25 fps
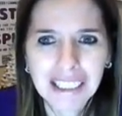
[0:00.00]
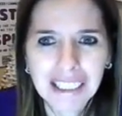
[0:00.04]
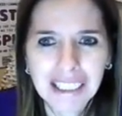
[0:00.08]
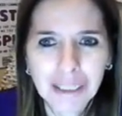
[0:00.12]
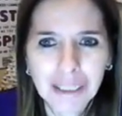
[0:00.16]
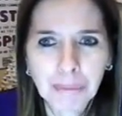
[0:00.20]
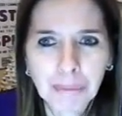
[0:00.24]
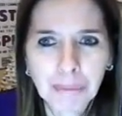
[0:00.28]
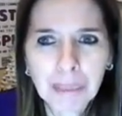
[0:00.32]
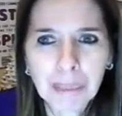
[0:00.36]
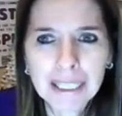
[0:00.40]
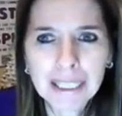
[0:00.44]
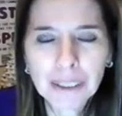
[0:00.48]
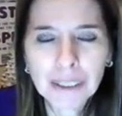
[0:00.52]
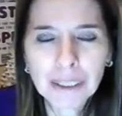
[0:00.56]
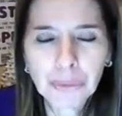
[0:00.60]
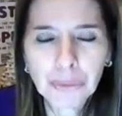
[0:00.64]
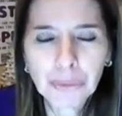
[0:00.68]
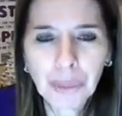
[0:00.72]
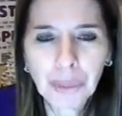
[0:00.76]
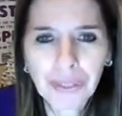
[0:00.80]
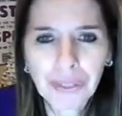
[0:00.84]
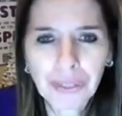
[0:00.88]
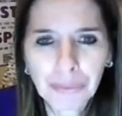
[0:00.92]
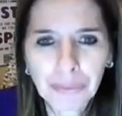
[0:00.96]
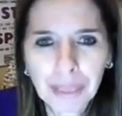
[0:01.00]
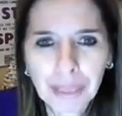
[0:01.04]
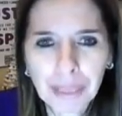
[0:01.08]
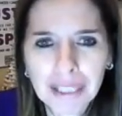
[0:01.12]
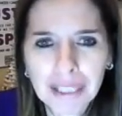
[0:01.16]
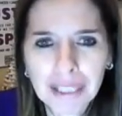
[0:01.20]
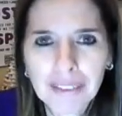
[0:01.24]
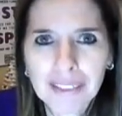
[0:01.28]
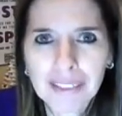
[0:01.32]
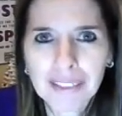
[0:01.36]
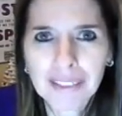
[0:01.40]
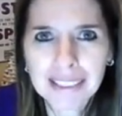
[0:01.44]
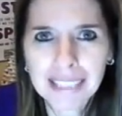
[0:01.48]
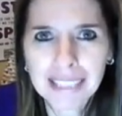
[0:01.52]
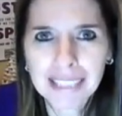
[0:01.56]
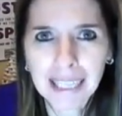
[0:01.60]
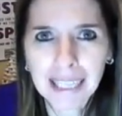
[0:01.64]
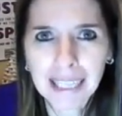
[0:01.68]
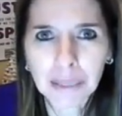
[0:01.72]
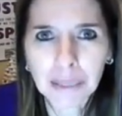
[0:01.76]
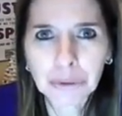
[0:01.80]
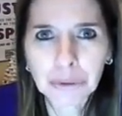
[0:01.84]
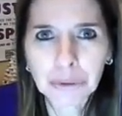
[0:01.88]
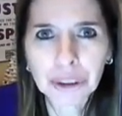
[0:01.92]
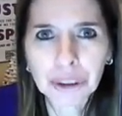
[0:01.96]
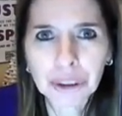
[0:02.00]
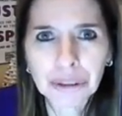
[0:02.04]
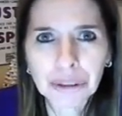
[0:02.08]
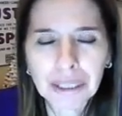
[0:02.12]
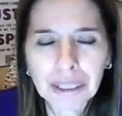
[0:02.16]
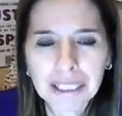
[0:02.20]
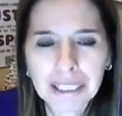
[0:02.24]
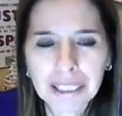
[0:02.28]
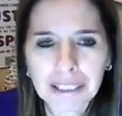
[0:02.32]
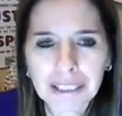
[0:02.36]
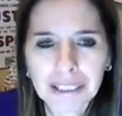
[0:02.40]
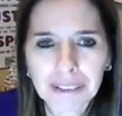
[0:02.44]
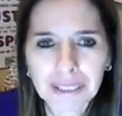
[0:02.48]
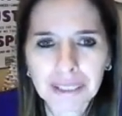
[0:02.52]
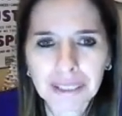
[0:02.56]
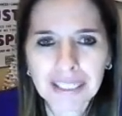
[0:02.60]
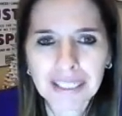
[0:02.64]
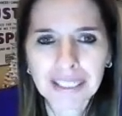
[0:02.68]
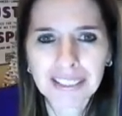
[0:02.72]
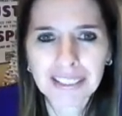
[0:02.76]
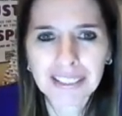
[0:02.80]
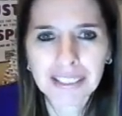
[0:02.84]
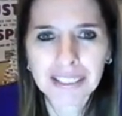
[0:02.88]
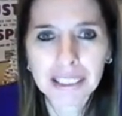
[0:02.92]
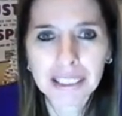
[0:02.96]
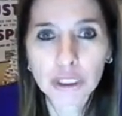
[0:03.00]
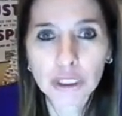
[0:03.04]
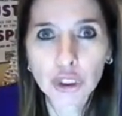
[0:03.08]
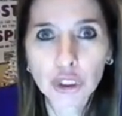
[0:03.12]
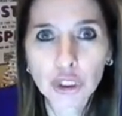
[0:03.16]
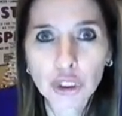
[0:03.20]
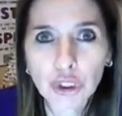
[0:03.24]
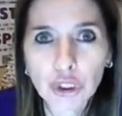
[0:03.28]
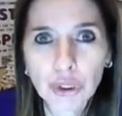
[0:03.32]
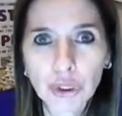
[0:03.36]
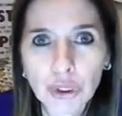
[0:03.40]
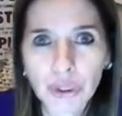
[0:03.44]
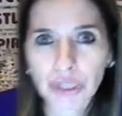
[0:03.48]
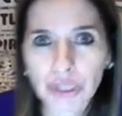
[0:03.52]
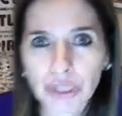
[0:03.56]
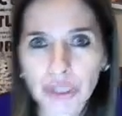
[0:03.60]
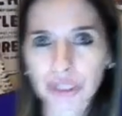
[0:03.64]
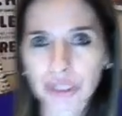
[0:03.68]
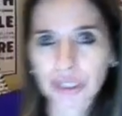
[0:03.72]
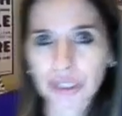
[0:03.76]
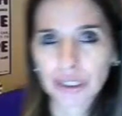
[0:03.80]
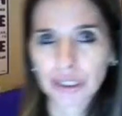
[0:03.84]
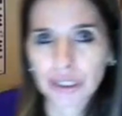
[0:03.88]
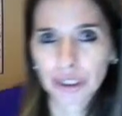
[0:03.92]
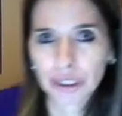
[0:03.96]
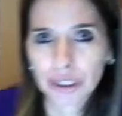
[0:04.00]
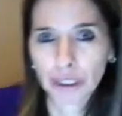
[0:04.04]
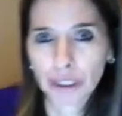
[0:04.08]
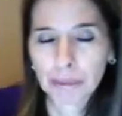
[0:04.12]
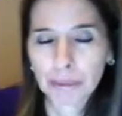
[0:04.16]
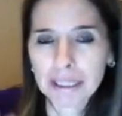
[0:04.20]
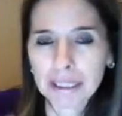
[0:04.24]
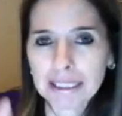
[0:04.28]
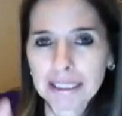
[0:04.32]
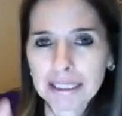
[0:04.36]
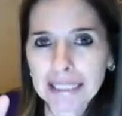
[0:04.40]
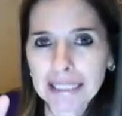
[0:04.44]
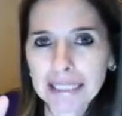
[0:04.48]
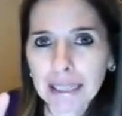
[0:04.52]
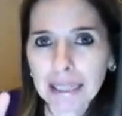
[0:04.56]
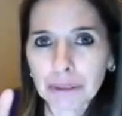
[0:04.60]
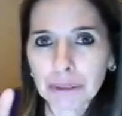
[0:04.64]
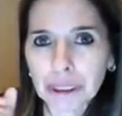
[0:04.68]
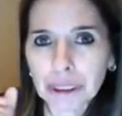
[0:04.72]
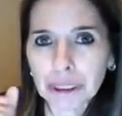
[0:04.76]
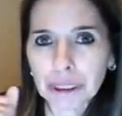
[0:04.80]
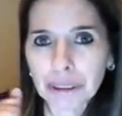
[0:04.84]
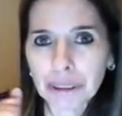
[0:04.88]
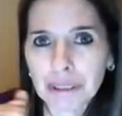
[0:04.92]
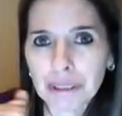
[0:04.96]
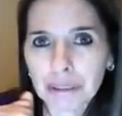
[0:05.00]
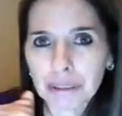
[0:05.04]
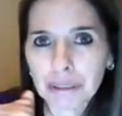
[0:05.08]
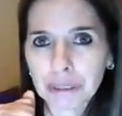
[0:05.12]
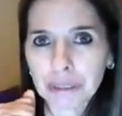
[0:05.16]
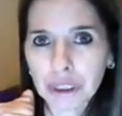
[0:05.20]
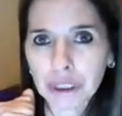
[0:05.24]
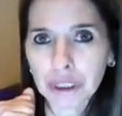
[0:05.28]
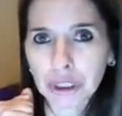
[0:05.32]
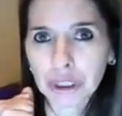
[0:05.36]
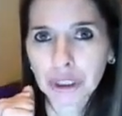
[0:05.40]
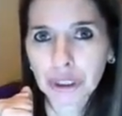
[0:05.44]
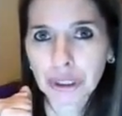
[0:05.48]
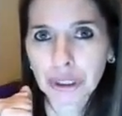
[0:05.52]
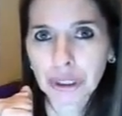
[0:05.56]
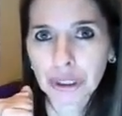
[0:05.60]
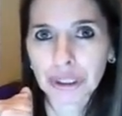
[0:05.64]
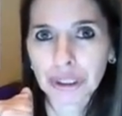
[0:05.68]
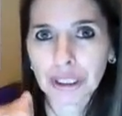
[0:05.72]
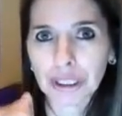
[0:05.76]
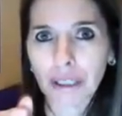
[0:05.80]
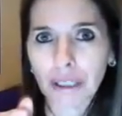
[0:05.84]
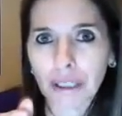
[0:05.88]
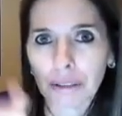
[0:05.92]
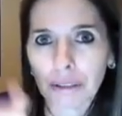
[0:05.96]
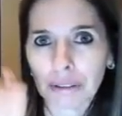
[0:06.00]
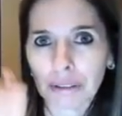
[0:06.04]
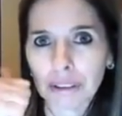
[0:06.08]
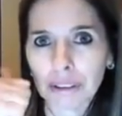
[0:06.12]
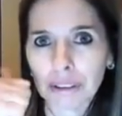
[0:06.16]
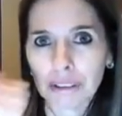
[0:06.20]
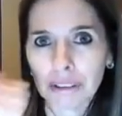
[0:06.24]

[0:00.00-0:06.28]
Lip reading: blend with me the sound you hear in stood. Show me the sound you hear in stood. Go.